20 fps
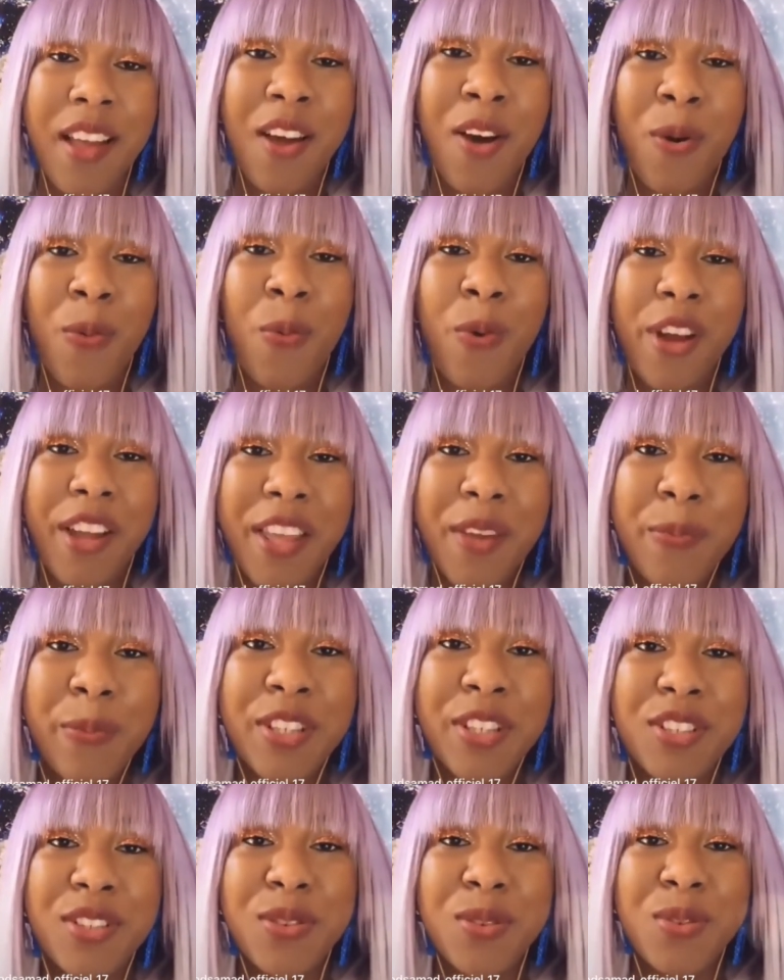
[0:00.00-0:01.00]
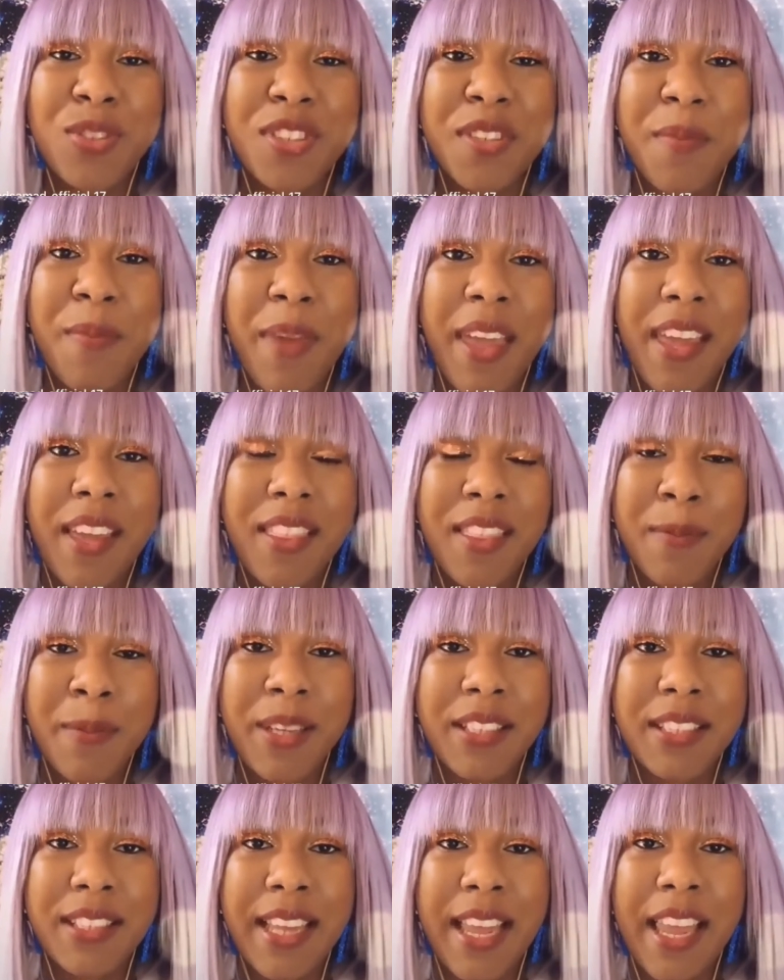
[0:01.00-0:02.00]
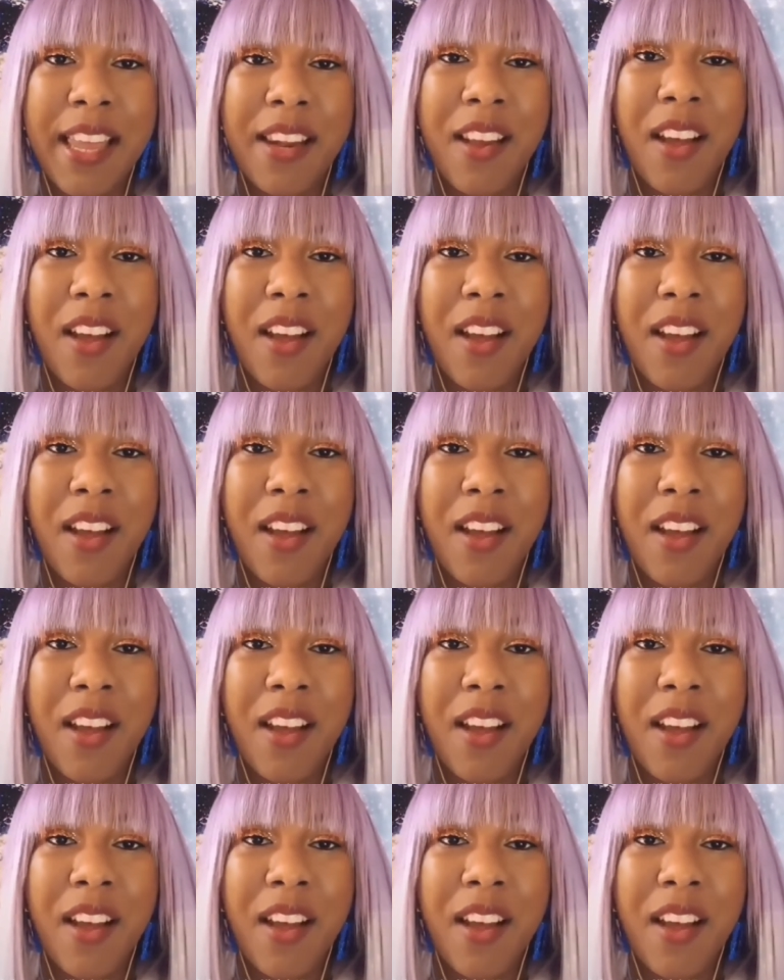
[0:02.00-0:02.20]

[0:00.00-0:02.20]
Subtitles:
What can we do to make the mundane